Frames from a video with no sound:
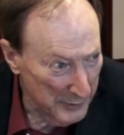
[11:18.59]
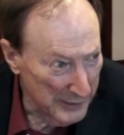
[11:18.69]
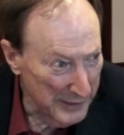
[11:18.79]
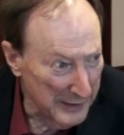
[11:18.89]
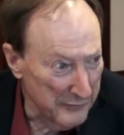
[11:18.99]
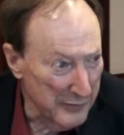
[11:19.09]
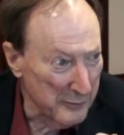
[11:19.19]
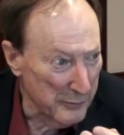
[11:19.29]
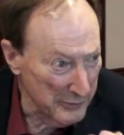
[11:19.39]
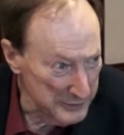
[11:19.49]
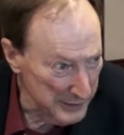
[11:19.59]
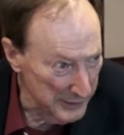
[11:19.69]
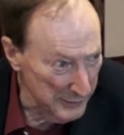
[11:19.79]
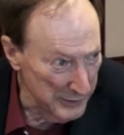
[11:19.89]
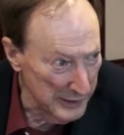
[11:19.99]
If they're
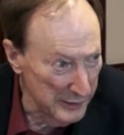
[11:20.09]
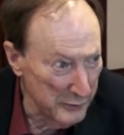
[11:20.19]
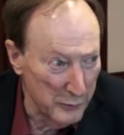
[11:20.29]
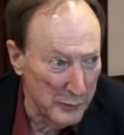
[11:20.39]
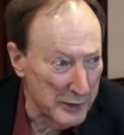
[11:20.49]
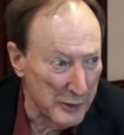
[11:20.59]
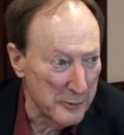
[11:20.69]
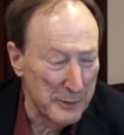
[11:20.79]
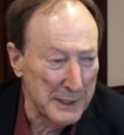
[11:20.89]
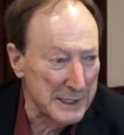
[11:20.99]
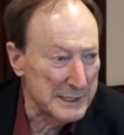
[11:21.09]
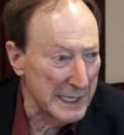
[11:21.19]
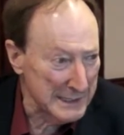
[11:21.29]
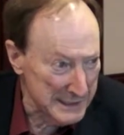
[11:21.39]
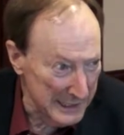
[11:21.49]
prosecuting you, whether it be the
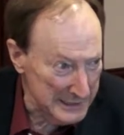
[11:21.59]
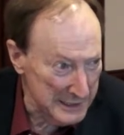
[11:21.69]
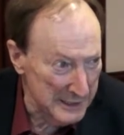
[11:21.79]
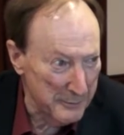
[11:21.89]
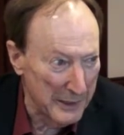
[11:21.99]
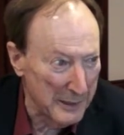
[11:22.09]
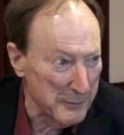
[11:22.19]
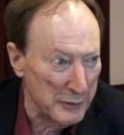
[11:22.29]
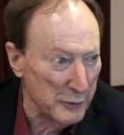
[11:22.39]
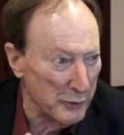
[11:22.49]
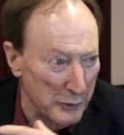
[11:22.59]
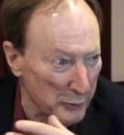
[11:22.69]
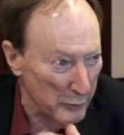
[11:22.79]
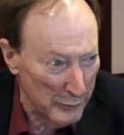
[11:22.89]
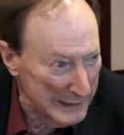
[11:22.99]
taxation department or the
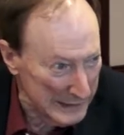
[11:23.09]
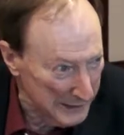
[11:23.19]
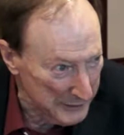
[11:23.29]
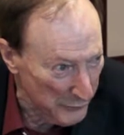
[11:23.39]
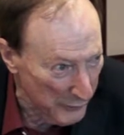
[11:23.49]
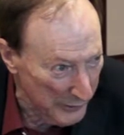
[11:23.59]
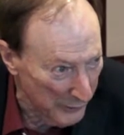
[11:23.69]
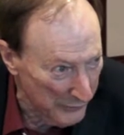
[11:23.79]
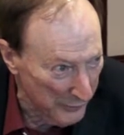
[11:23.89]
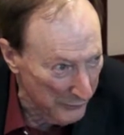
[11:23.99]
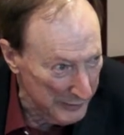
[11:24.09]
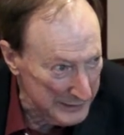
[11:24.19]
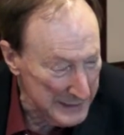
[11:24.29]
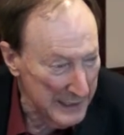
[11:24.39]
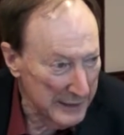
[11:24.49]
regulatory
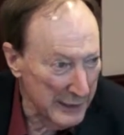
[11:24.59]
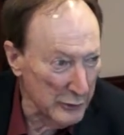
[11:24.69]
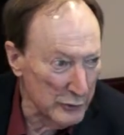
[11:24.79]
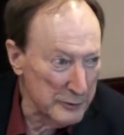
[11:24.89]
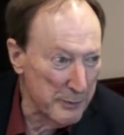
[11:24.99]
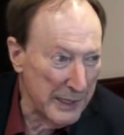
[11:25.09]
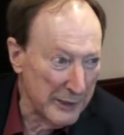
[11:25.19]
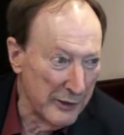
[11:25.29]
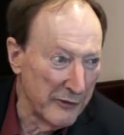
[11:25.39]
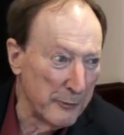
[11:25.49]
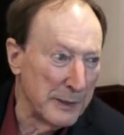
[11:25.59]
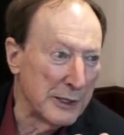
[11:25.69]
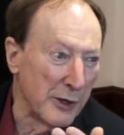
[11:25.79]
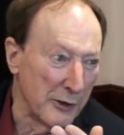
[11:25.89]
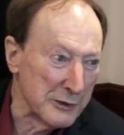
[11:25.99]
authorities, they always back off
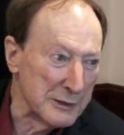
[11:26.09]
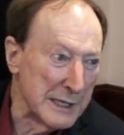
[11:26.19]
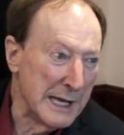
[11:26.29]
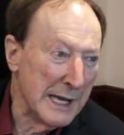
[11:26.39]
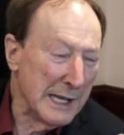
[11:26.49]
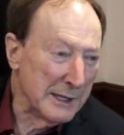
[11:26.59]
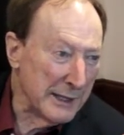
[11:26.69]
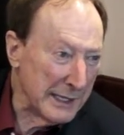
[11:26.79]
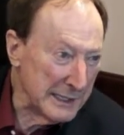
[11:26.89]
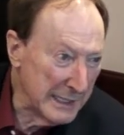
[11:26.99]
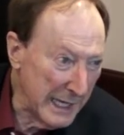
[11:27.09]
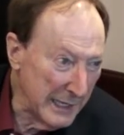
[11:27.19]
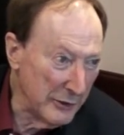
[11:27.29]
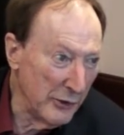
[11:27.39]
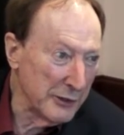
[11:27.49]
because they
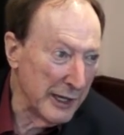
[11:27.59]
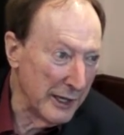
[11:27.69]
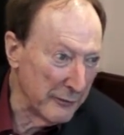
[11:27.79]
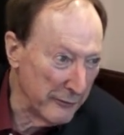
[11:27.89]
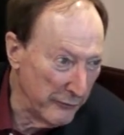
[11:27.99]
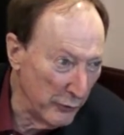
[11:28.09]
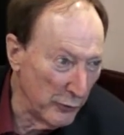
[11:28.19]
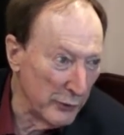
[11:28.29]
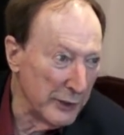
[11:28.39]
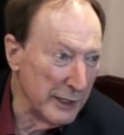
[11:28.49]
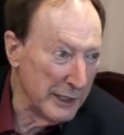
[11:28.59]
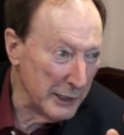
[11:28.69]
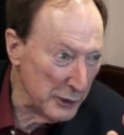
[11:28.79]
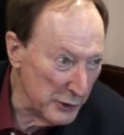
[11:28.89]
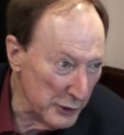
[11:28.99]
cannot afford
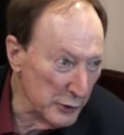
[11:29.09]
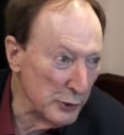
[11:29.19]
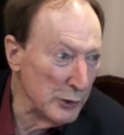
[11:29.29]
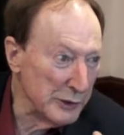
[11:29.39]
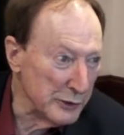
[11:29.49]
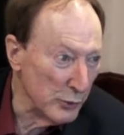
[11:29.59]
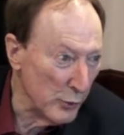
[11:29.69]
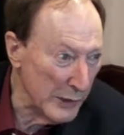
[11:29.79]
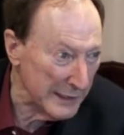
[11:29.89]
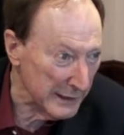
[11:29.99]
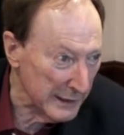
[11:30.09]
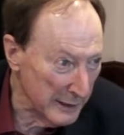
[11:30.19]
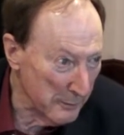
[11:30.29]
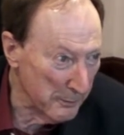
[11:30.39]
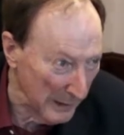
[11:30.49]
you to win
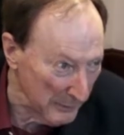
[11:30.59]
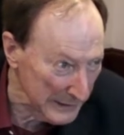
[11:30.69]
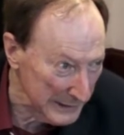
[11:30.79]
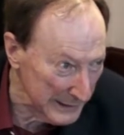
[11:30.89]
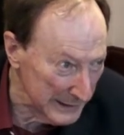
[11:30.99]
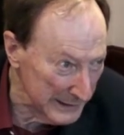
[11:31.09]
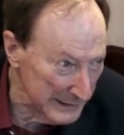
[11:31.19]
publicly.